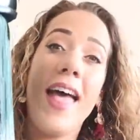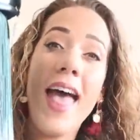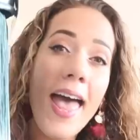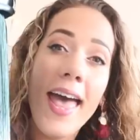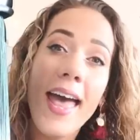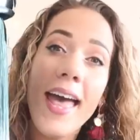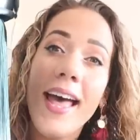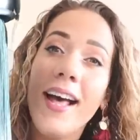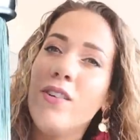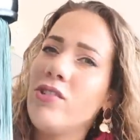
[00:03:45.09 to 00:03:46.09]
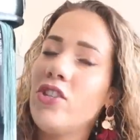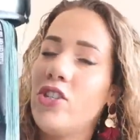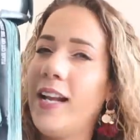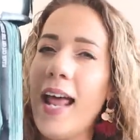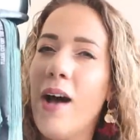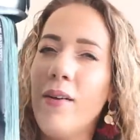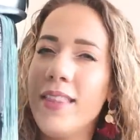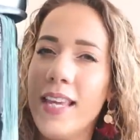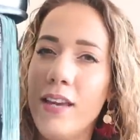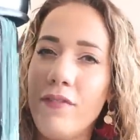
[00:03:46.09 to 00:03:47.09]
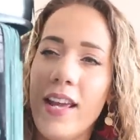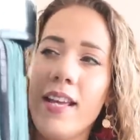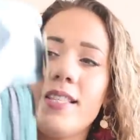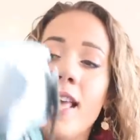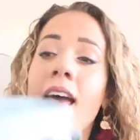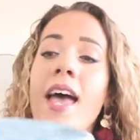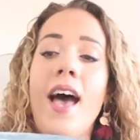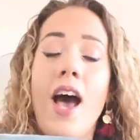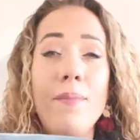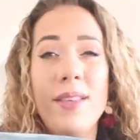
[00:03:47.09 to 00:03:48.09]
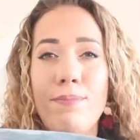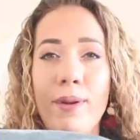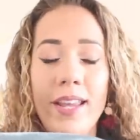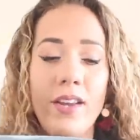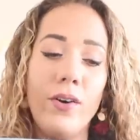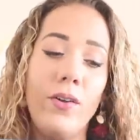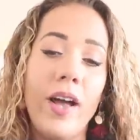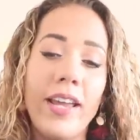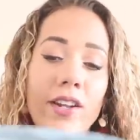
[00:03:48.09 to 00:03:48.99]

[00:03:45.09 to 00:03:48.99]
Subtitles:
their hair or just chill out in the evenings, it's pretty cool.